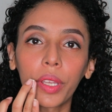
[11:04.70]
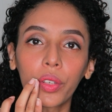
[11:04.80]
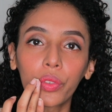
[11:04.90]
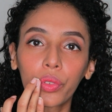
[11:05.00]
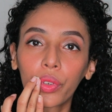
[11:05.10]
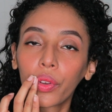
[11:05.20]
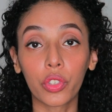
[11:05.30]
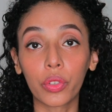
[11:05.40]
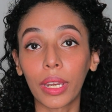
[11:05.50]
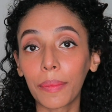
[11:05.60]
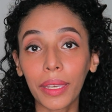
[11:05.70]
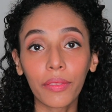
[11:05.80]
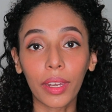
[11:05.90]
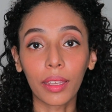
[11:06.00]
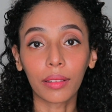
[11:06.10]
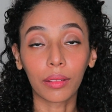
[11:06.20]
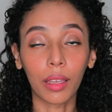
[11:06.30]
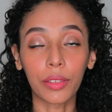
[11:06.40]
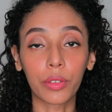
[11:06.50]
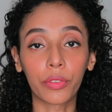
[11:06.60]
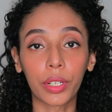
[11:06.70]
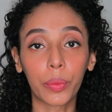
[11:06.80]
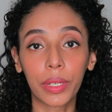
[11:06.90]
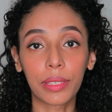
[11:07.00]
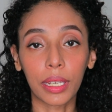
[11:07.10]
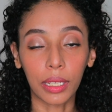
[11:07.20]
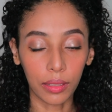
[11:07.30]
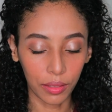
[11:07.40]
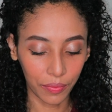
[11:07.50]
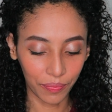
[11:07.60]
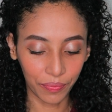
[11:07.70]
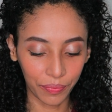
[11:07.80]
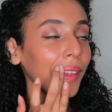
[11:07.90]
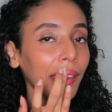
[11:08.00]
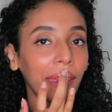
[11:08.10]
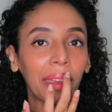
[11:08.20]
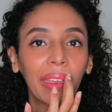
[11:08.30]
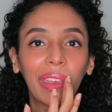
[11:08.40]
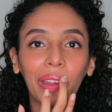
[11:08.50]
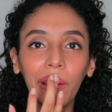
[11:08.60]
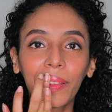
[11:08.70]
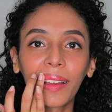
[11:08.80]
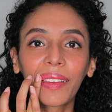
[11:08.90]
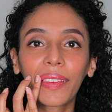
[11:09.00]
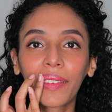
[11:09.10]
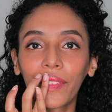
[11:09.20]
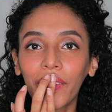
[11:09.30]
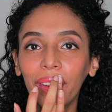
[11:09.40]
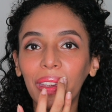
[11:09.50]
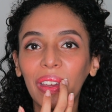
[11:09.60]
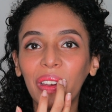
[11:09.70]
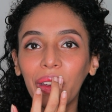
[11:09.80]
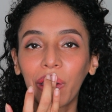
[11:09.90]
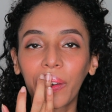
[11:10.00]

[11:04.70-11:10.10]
blend. Shoot, I may even add a gloss over it. 1 second. Gloss this baby out.